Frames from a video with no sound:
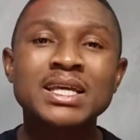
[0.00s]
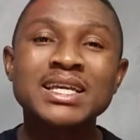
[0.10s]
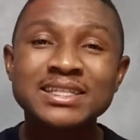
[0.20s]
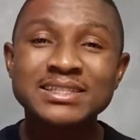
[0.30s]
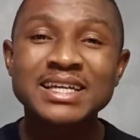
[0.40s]

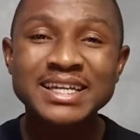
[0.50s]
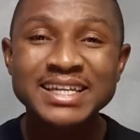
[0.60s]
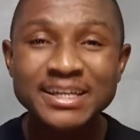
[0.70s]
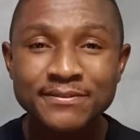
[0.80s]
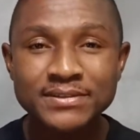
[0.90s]
is a
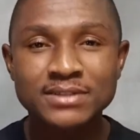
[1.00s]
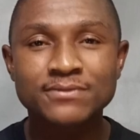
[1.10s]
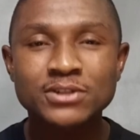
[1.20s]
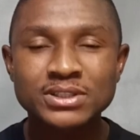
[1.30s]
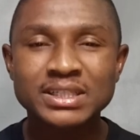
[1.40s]
gift
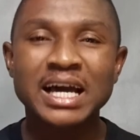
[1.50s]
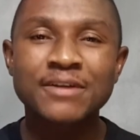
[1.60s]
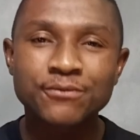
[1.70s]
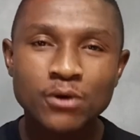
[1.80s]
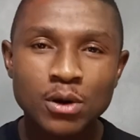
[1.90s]
first and
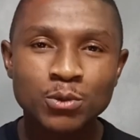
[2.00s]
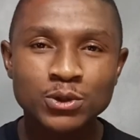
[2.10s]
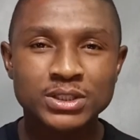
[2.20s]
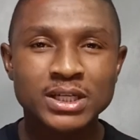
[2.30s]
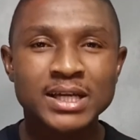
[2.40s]

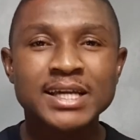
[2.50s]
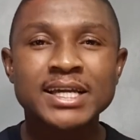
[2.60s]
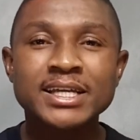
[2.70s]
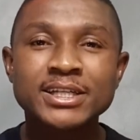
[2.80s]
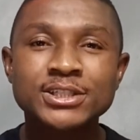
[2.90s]
foremost.
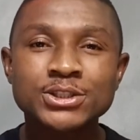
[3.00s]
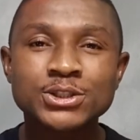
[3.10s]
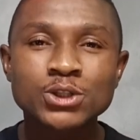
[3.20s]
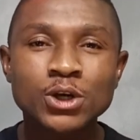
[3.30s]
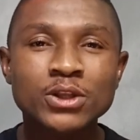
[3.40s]
It is
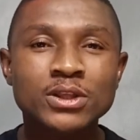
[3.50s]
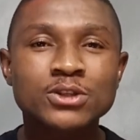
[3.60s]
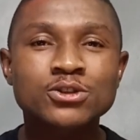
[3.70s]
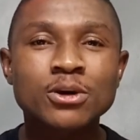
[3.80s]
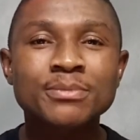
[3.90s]
not
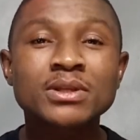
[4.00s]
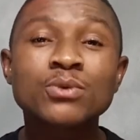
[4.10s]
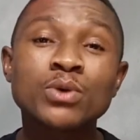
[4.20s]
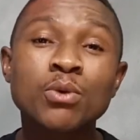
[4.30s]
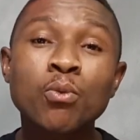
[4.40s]

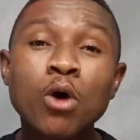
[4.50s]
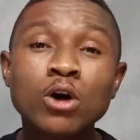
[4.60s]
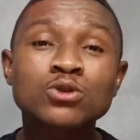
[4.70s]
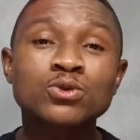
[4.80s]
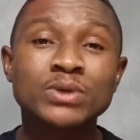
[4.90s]
something we
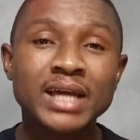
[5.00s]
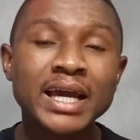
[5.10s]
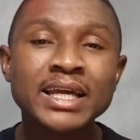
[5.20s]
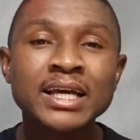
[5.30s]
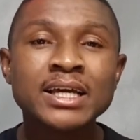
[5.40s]
work to get.
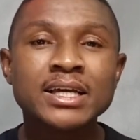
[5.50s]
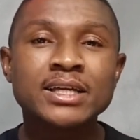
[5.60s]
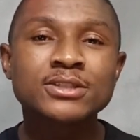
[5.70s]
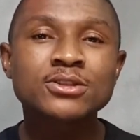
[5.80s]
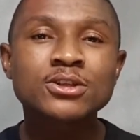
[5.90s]
It
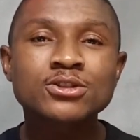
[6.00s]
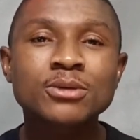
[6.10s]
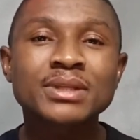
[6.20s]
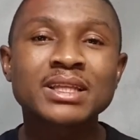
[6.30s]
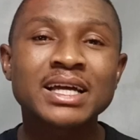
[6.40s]
is not
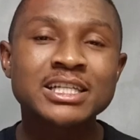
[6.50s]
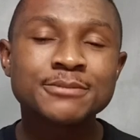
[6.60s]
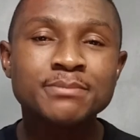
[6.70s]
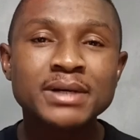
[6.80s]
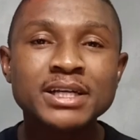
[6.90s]
something that is
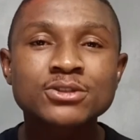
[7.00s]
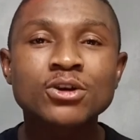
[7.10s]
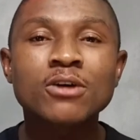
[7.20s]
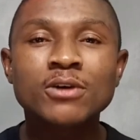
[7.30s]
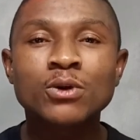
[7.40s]
based
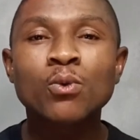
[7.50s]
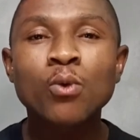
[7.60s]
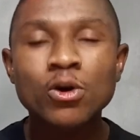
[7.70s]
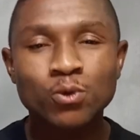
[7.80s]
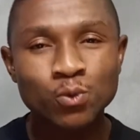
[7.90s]
on
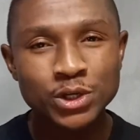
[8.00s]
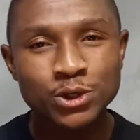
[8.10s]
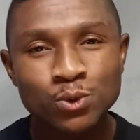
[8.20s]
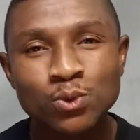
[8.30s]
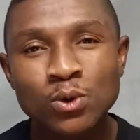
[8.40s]
what we
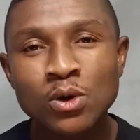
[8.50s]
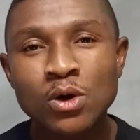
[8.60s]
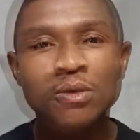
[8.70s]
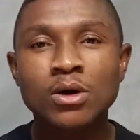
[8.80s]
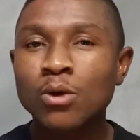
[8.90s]
do
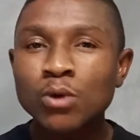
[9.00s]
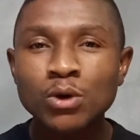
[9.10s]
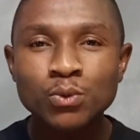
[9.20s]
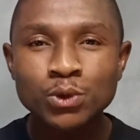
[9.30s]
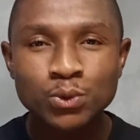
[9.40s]
or
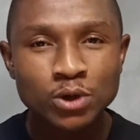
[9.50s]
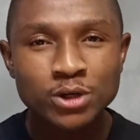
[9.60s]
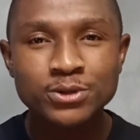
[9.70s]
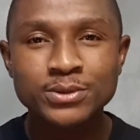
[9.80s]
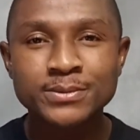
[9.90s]
what we do
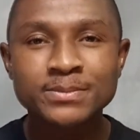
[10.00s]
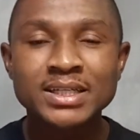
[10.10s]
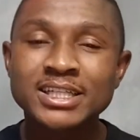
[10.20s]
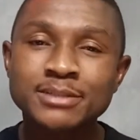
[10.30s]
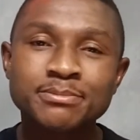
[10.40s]
not do.
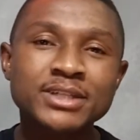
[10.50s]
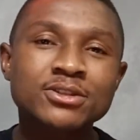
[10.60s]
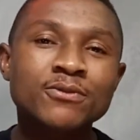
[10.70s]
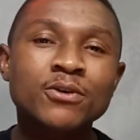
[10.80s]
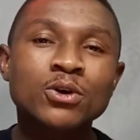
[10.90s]
It is based
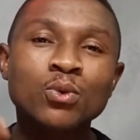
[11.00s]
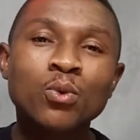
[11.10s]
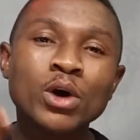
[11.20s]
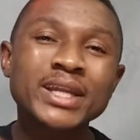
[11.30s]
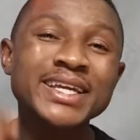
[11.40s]
on
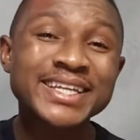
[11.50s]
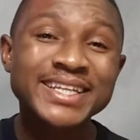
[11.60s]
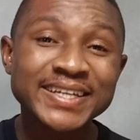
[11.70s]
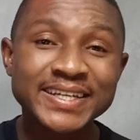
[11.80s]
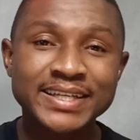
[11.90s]
what he
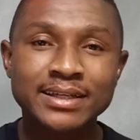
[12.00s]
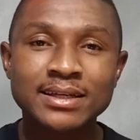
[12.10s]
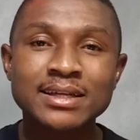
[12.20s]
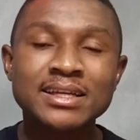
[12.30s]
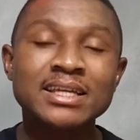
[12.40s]
did.
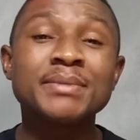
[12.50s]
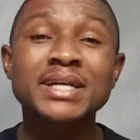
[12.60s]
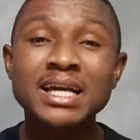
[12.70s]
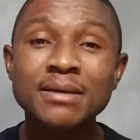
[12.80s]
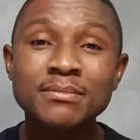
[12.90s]
He
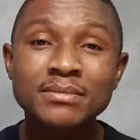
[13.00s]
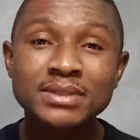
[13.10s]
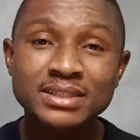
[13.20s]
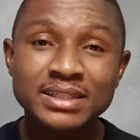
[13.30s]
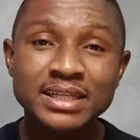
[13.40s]
became
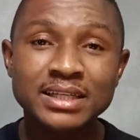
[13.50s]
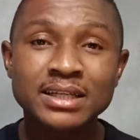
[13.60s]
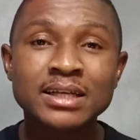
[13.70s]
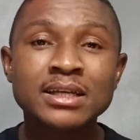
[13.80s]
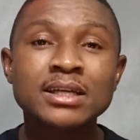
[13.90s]

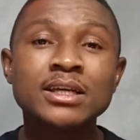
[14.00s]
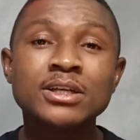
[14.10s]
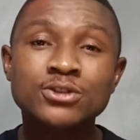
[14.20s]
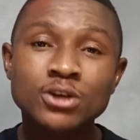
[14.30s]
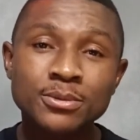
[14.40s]
sin. He
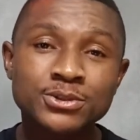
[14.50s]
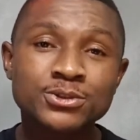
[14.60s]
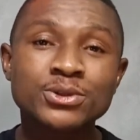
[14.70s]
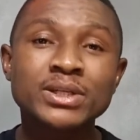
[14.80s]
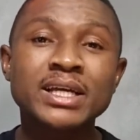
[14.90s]

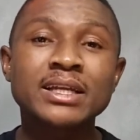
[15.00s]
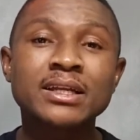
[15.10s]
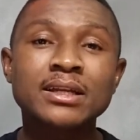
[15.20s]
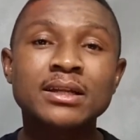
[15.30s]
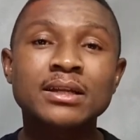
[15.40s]

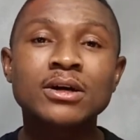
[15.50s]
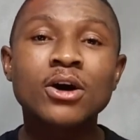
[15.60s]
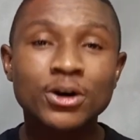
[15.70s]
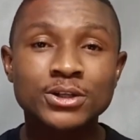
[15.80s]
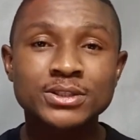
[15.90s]
substituted
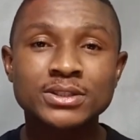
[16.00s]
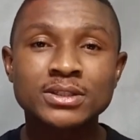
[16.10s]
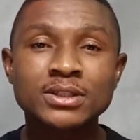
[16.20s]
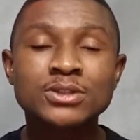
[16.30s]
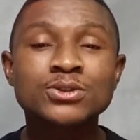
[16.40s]

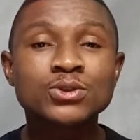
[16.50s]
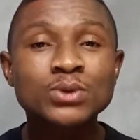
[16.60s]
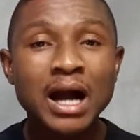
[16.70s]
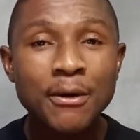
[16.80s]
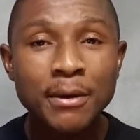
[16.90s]
us,
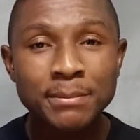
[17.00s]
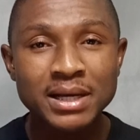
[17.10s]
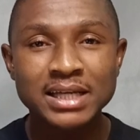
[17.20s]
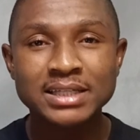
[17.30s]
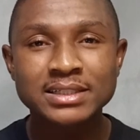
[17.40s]
took our
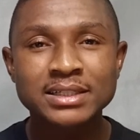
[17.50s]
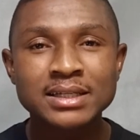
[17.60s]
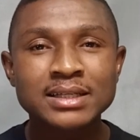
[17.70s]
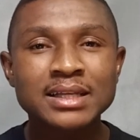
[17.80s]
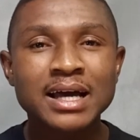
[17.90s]
place,
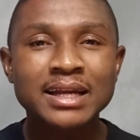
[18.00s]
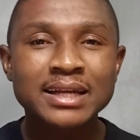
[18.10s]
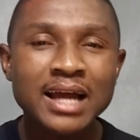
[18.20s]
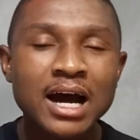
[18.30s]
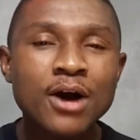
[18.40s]
and
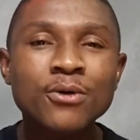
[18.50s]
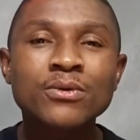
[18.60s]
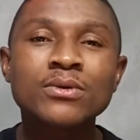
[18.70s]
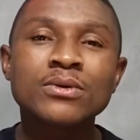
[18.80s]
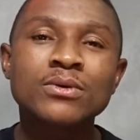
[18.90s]

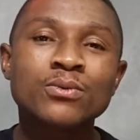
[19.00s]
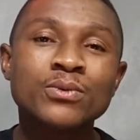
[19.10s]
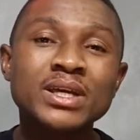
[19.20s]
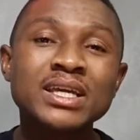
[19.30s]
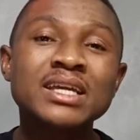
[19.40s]
now
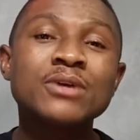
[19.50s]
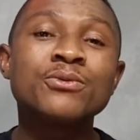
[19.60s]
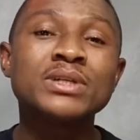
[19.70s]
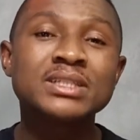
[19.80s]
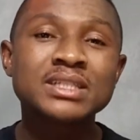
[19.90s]
we
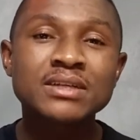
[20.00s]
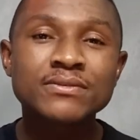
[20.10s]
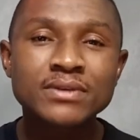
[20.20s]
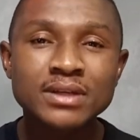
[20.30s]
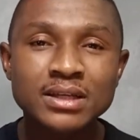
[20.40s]

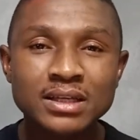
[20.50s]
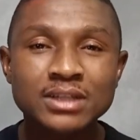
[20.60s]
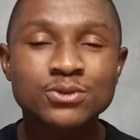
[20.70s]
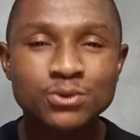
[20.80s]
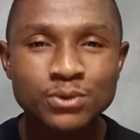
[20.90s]
receive
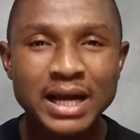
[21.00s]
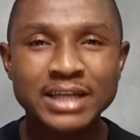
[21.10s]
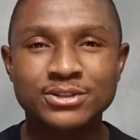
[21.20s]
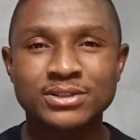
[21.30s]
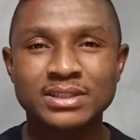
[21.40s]
his
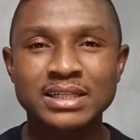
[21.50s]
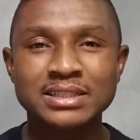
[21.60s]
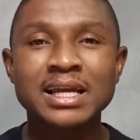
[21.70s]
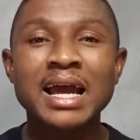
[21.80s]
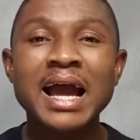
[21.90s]

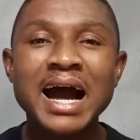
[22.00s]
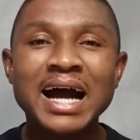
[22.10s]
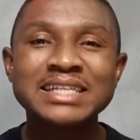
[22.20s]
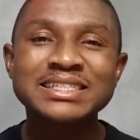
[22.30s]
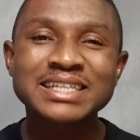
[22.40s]
righteousness
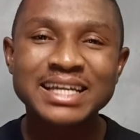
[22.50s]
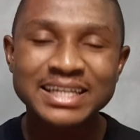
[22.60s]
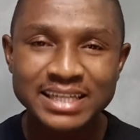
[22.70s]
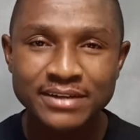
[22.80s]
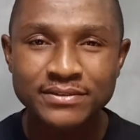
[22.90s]
as a
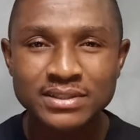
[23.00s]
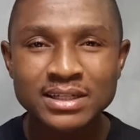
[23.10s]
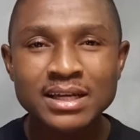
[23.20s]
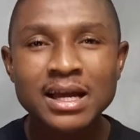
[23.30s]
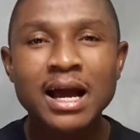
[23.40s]
gift.
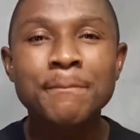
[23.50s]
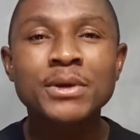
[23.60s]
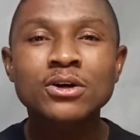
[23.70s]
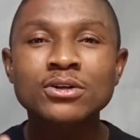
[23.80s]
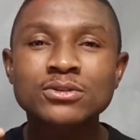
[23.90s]
And
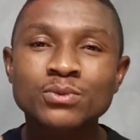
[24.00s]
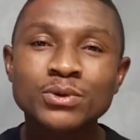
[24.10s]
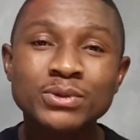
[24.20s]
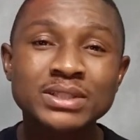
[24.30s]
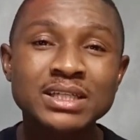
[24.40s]
because we
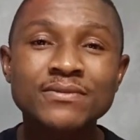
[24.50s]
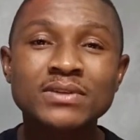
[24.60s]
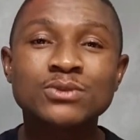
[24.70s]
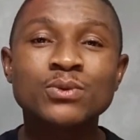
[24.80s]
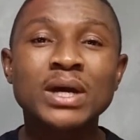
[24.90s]
receive
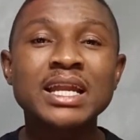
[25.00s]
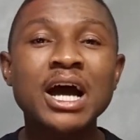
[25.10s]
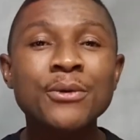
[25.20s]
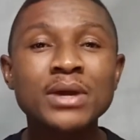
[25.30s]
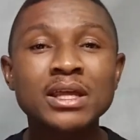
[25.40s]
this, we are
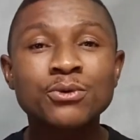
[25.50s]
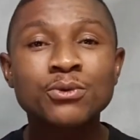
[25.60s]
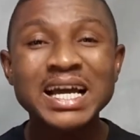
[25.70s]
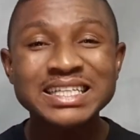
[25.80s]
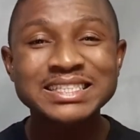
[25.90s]
now in
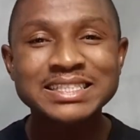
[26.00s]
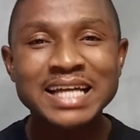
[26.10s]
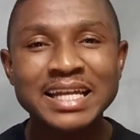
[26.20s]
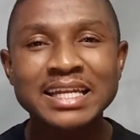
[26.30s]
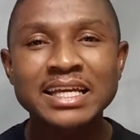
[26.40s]
right
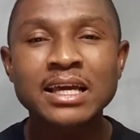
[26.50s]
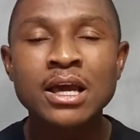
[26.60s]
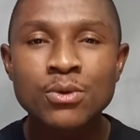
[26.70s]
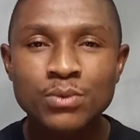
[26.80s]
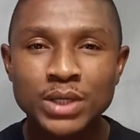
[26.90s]
standing
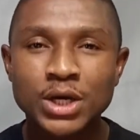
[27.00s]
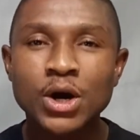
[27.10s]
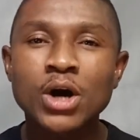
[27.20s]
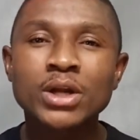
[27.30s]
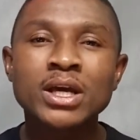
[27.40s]
with
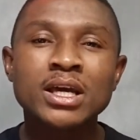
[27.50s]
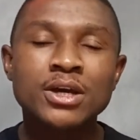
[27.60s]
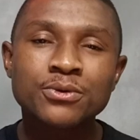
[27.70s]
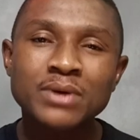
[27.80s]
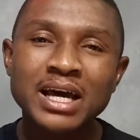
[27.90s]
God,
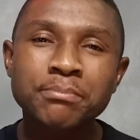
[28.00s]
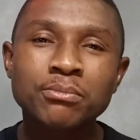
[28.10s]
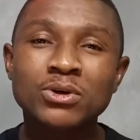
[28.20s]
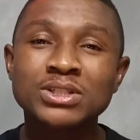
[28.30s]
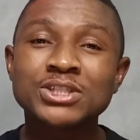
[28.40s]
in right
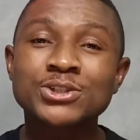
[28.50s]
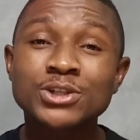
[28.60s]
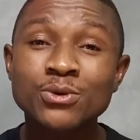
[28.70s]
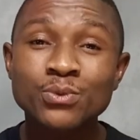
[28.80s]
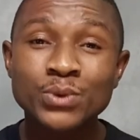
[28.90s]

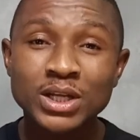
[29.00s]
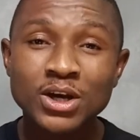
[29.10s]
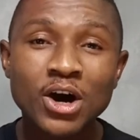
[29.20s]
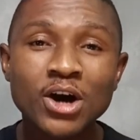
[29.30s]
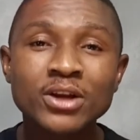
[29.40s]
positioning with
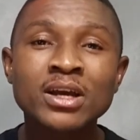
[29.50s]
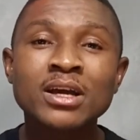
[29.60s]
God,